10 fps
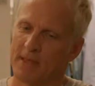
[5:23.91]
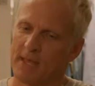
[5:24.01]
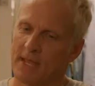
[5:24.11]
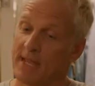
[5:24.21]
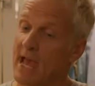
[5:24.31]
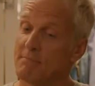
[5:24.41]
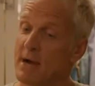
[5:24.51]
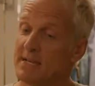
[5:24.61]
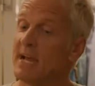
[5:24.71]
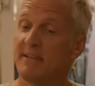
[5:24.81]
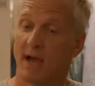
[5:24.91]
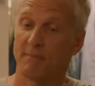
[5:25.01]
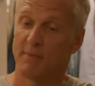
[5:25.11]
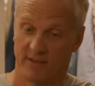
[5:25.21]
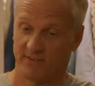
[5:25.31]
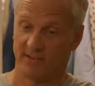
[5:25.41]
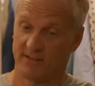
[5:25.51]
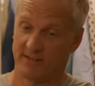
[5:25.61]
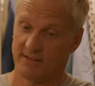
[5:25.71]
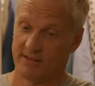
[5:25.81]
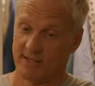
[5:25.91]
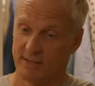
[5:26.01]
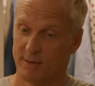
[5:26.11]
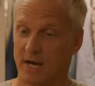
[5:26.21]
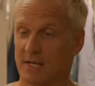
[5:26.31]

It had my nighttime medicine in the pocket.